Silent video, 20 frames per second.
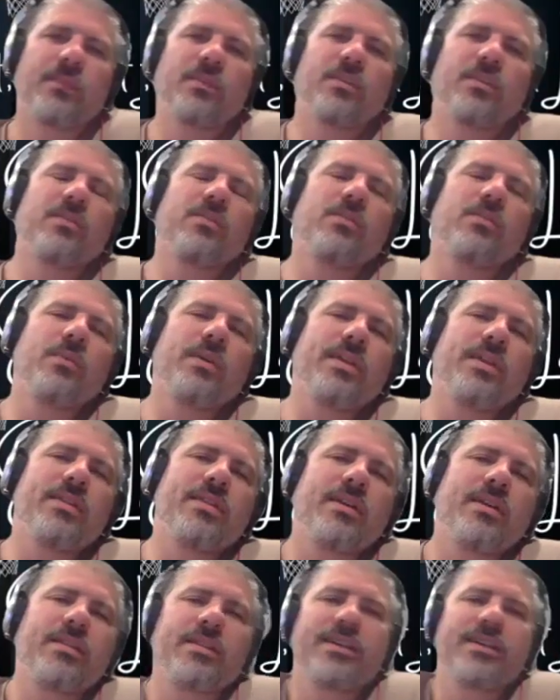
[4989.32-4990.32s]
we
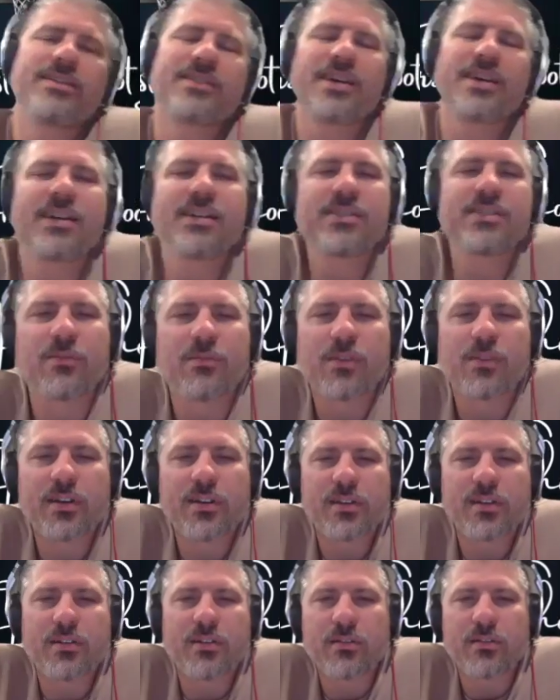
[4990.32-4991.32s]
think these guys are
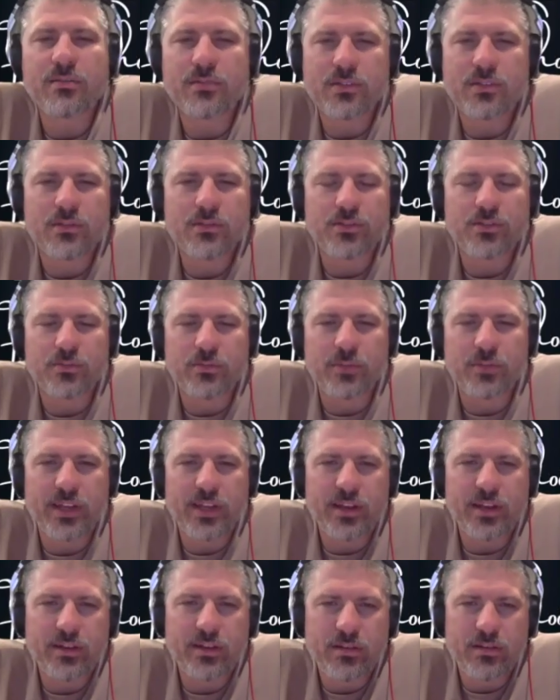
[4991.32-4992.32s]
running their own social
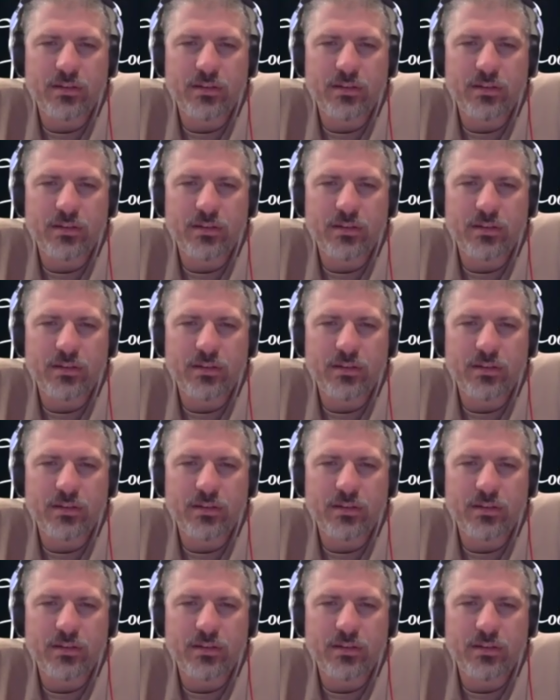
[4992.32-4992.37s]
media?